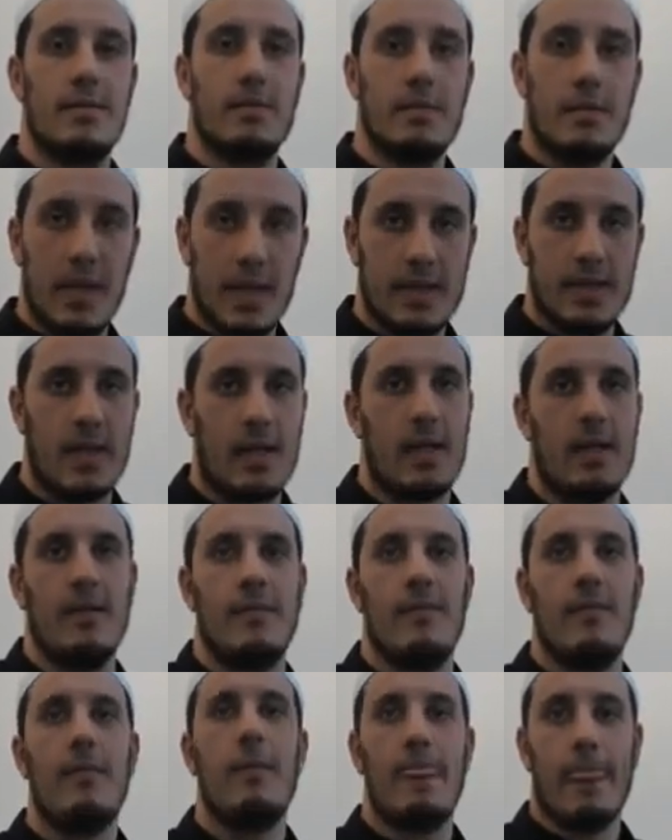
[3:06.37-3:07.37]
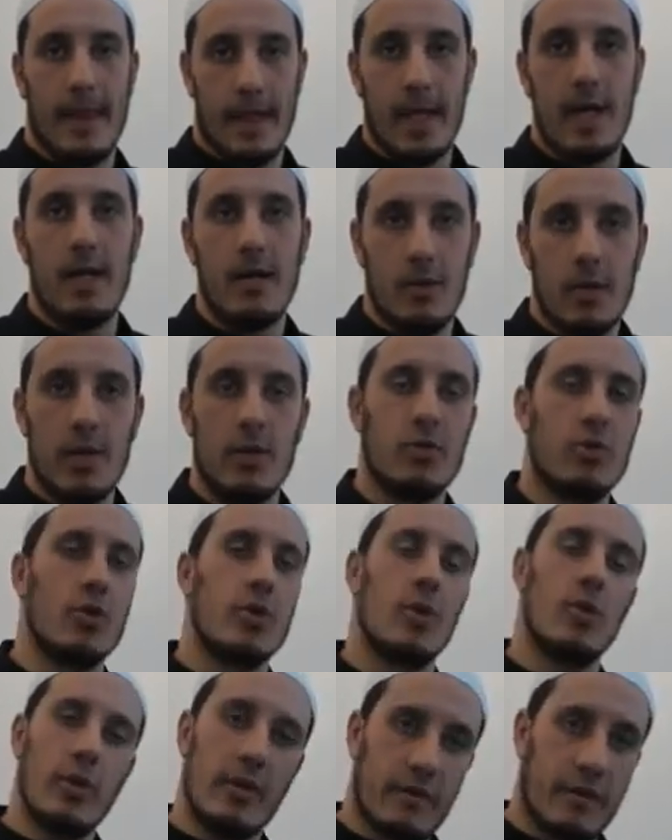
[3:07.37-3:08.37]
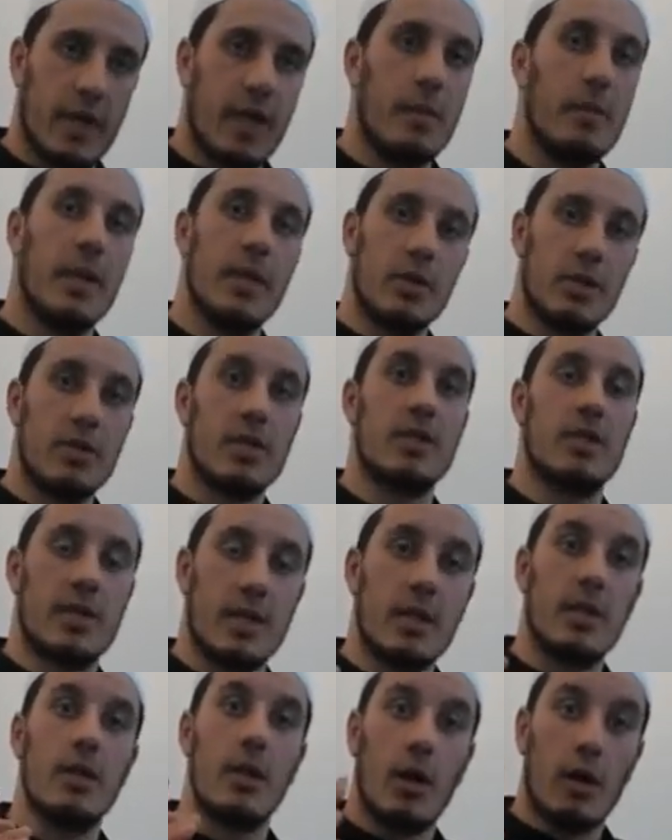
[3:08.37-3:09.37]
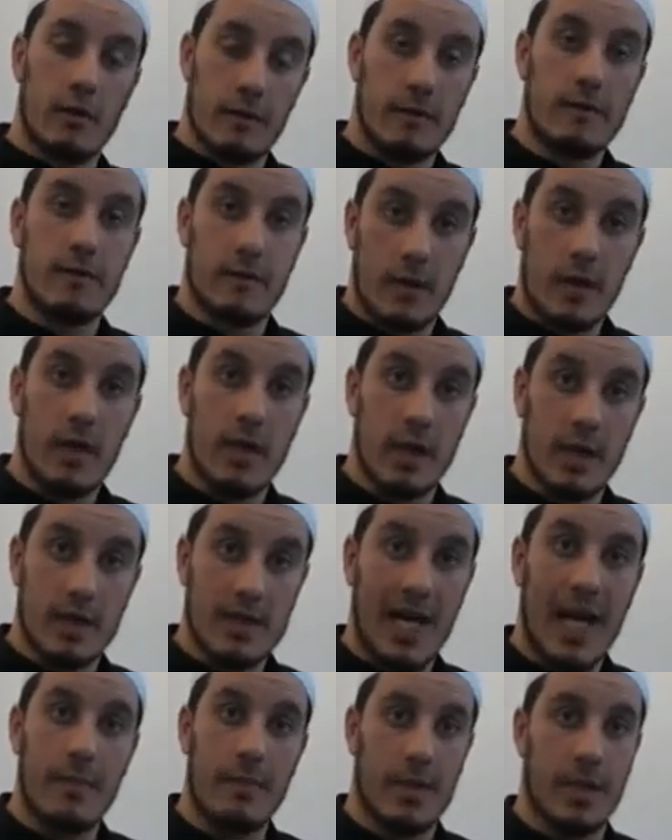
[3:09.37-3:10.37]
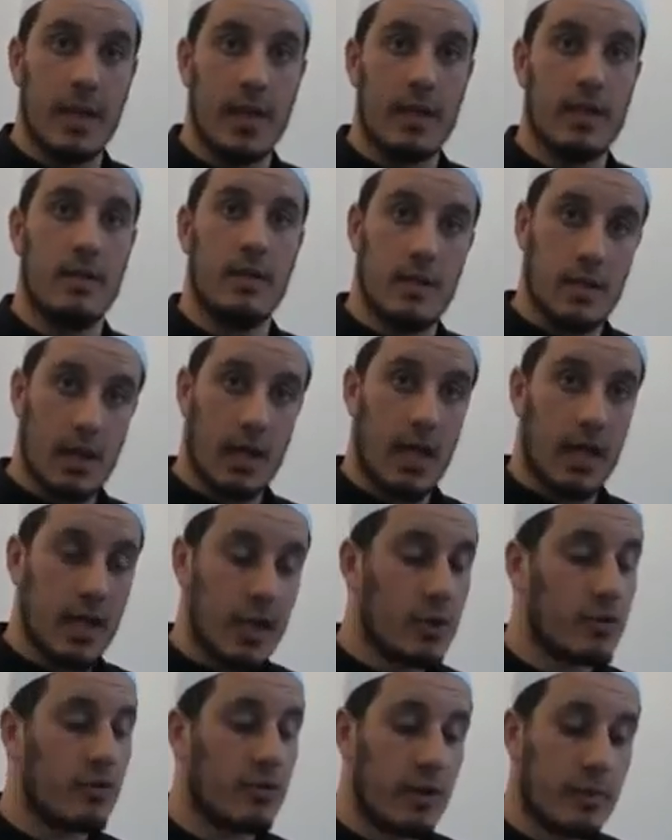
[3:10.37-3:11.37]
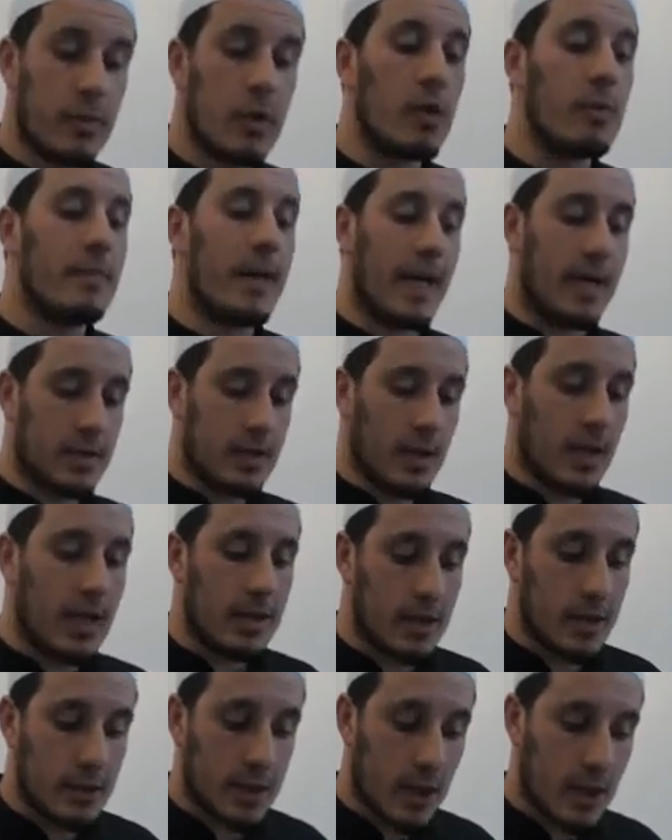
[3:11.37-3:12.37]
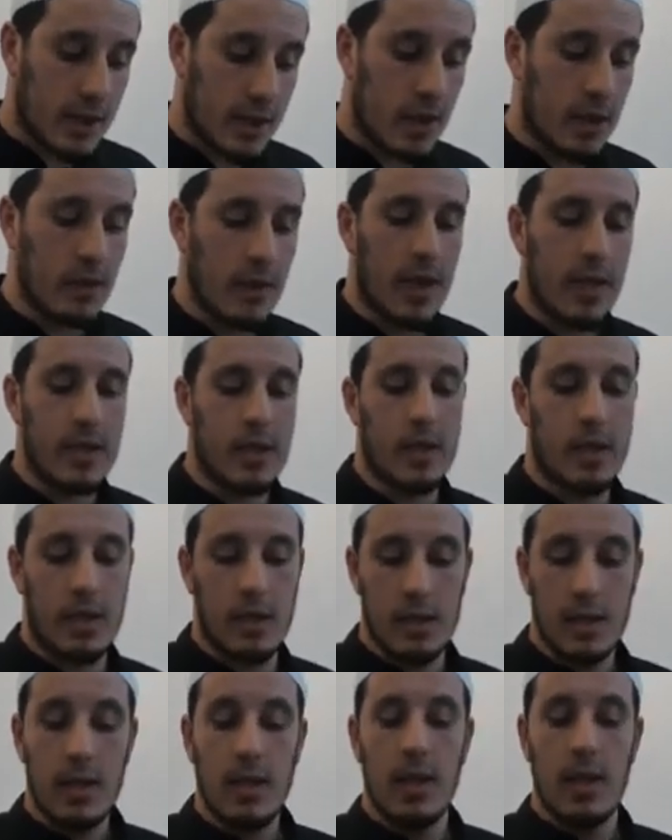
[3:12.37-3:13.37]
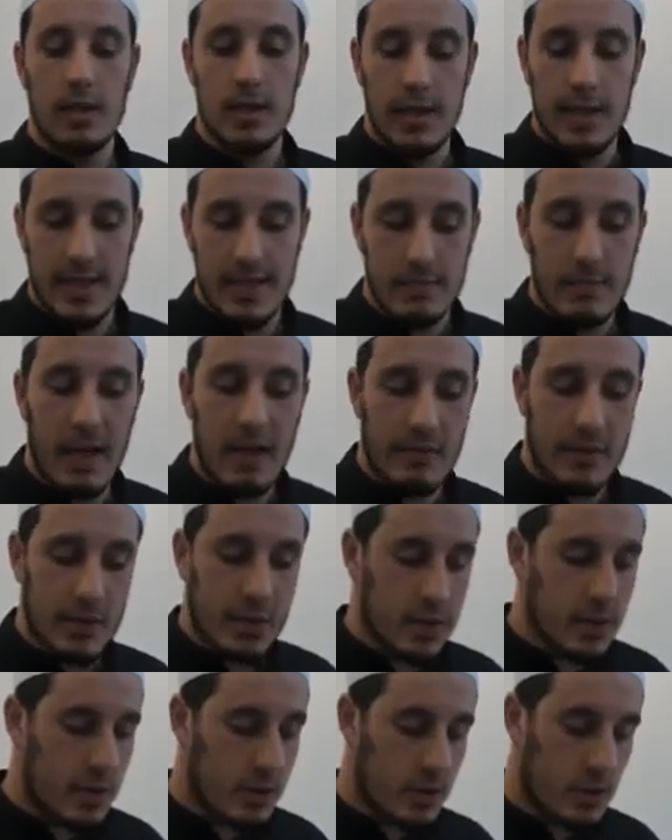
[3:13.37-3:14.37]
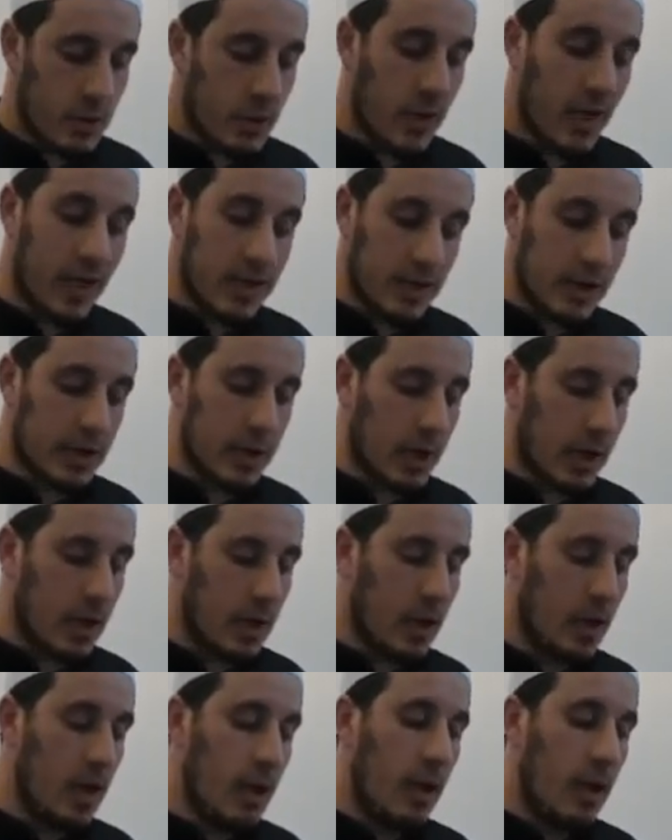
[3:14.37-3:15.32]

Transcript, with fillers: Maisara. Yeah, when he used to go with him and he used to see a lot of things happening and he used to report back to Khadija radiallahu anha, and then his marriage to Khadija.